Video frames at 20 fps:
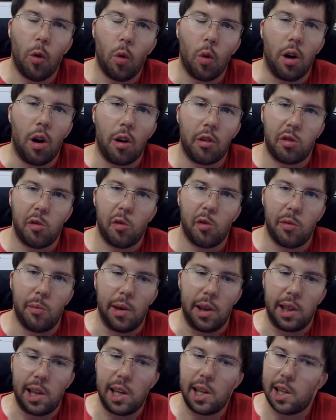for Arthur
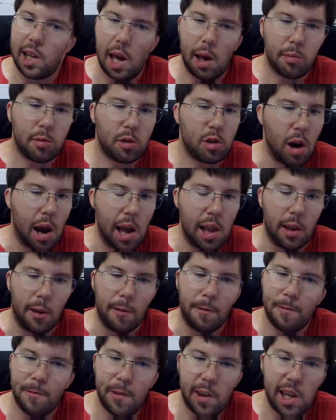Smith. He kept
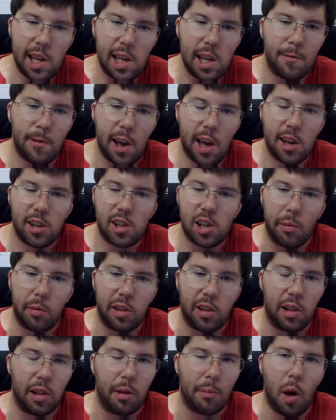trying to feed Van
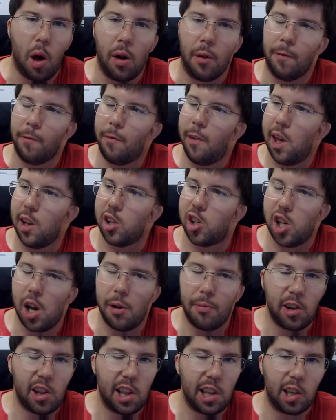Jefferson the ball, and Van
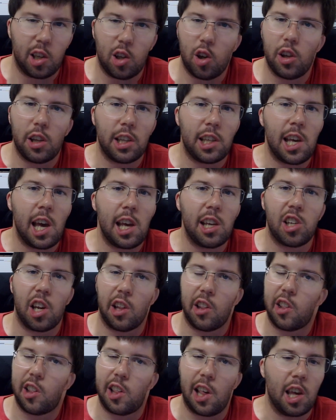Jefferson couldn't
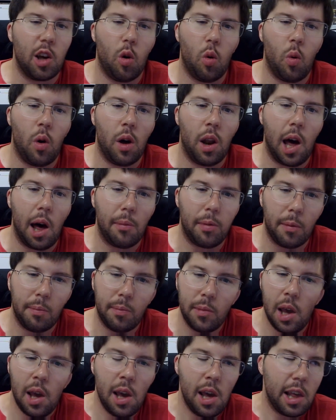catch a single one of
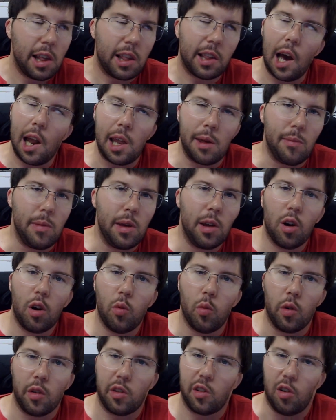them. Scotty
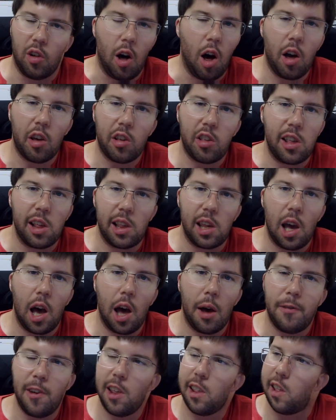Miller was lost in
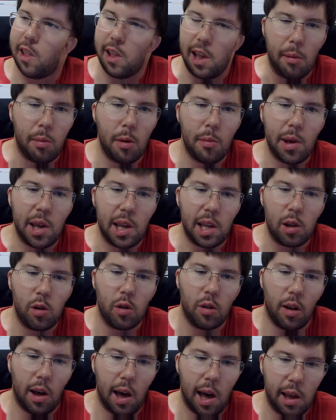the offense, never
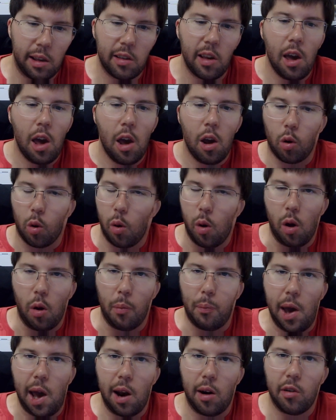being utilized.
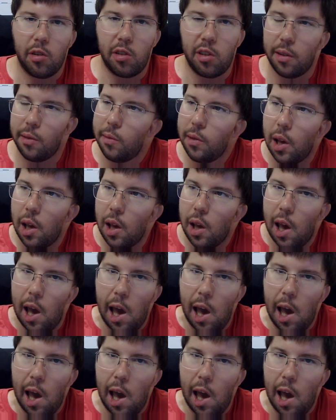Cordell Patterson